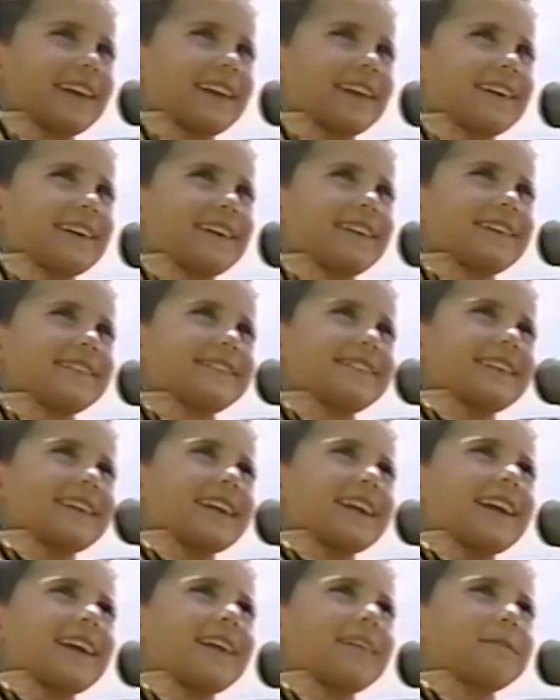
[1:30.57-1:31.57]
kickers,
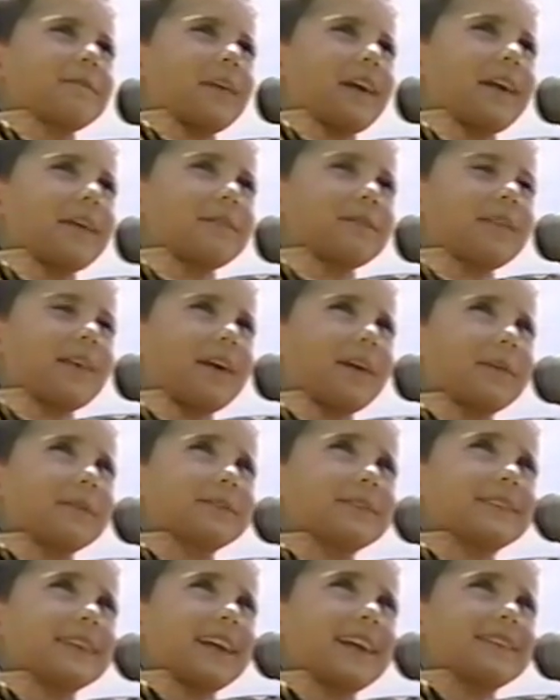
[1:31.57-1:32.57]
and my
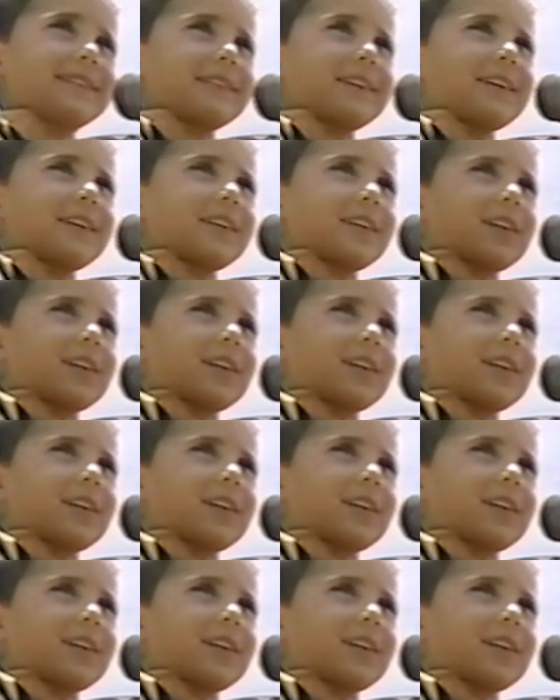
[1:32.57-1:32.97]
mom says,